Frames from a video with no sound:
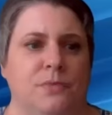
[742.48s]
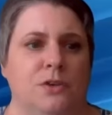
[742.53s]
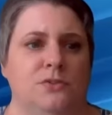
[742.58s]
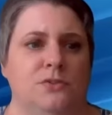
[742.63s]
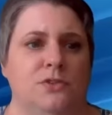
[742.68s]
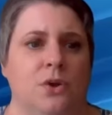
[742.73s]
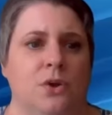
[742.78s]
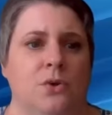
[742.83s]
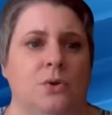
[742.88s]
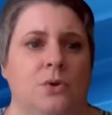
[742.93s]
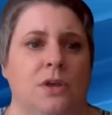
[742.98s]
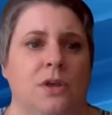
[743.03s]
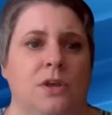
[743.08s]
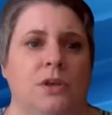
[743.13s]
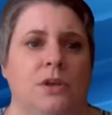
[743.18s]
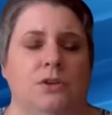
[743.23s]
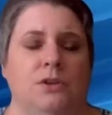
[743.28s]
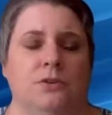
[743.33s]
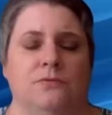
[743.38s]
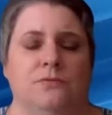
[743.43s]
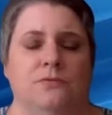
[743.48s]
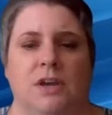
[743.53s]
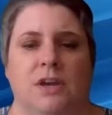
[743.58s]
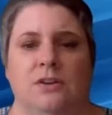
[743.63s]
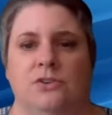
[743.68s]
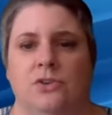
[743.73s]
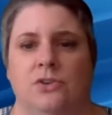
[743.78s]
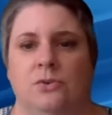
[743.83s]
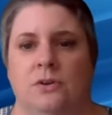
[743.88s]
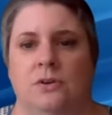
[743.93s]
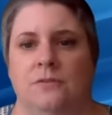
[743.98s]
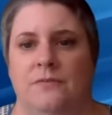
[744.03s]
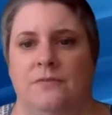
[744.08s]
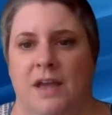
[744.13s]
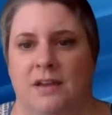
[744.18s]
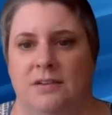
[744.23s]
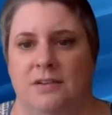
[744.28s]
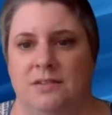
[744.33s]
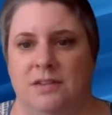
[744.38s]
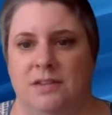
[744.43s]
So you've done your
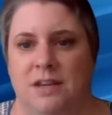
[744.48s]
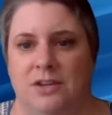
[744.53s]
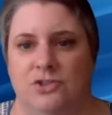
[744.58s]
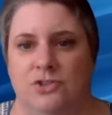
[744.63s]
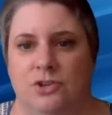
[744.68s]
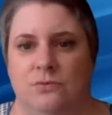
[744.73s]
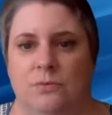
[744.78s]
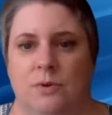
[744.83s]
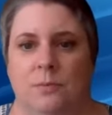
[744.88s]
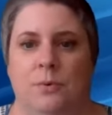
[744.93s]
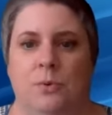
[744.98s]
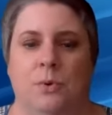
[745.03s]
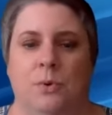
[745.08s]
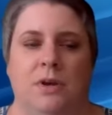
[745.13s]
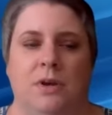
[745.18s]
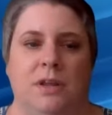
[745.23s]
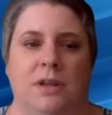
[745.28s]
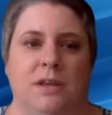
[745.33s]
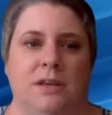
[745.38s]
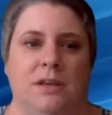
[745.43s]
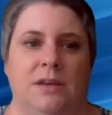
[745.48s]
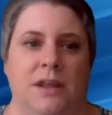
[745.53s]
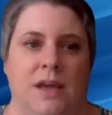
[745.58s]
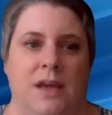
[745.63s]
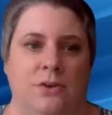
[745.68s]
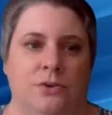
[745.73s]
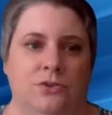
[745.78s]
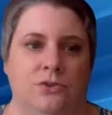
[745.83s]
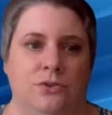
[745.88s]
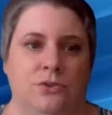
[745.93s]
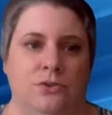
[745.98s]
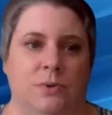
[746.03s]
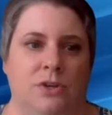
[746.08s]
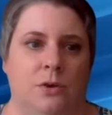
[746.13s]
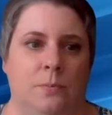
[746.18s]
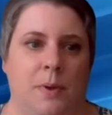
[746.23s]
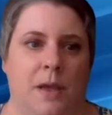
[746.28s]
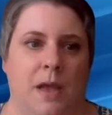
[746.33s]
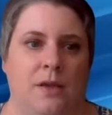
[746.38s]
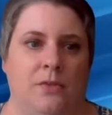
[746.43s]
vaccination reporting and now you're
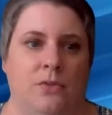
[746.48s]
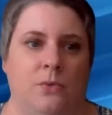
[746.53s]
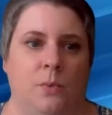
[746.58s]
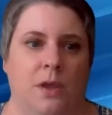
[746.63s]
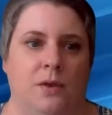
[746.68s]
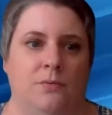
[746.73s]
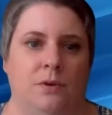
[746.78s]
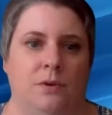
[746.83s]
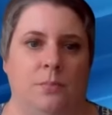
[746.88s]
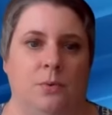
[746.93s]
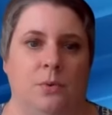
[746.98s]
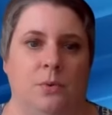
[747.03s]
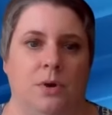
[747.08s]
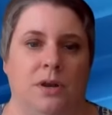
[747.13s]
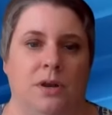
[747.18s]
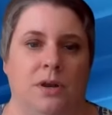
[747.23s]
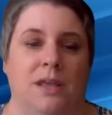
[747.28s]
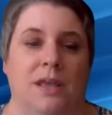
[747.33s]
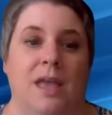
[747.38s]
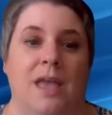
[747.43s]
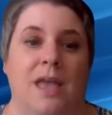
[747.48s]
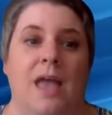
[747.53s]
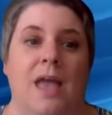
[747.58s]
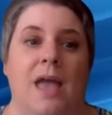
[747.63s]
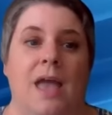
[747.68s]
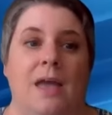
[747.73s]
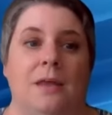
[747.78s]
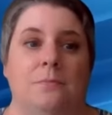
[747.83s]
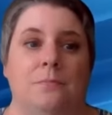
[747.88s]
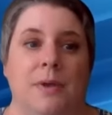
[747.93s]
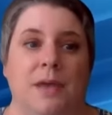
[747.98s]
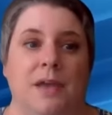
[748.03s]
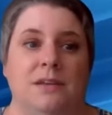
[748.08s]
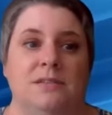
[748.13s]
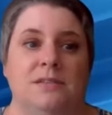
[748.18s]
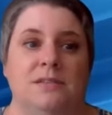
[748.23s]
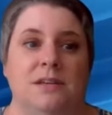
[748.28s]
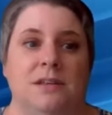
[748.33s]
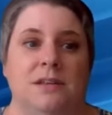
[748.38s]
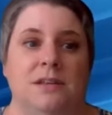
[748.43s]
doing your pathway reporting. And
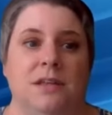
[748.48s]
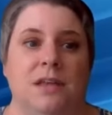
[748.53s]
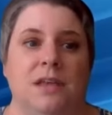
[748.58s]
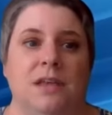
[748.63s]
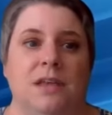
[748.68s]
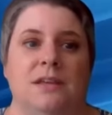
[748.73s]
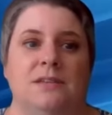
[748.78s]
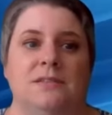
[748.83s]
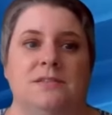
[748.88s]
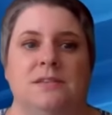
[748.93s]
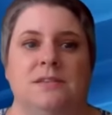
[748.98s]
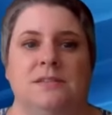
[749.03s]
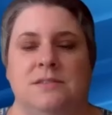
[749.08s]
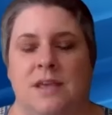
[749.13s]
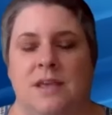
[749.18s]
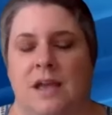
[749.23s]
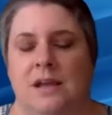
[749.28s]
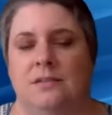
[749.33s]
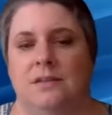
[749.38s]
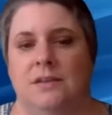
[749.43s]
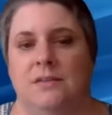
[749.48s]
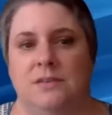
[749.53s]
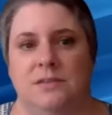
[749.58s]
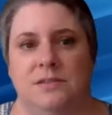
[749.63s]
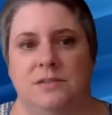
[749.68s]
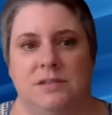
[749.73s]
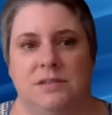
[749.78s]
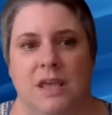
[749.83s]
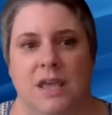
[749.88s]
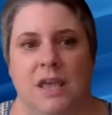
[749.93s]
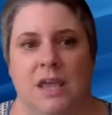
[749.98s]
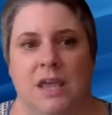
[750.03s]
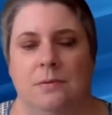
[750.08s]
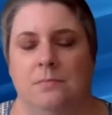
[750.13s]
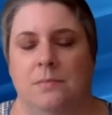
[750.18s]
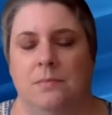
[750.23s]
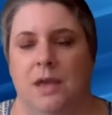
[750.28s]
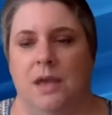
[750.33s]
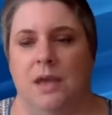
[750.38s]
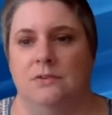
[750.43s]
basically it's exactly the
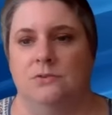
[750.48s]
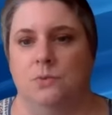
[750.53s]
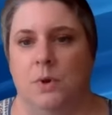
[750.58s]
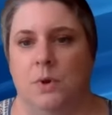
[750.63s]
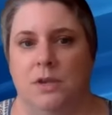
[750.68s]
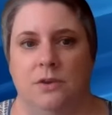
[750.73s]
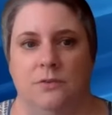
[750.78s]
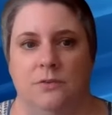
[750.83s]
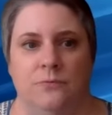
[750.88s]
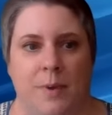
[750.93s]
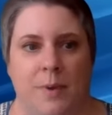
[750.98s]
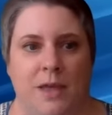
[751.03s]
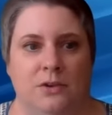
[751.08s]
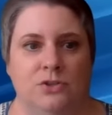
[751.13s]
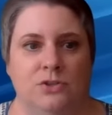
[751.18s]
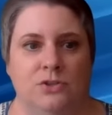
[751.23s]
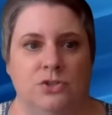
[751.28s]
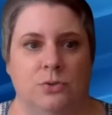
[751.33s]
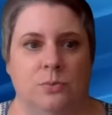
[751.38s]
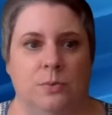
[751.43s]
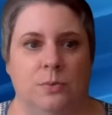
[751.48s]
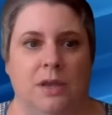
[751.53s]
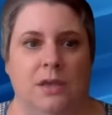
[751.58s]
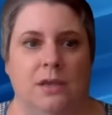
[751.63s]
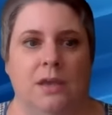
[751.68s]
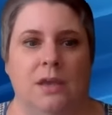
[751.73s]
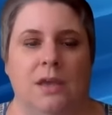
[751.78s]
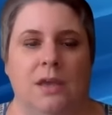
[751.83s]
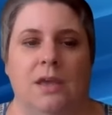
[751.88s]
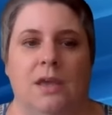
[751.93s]
same as what you've been doing,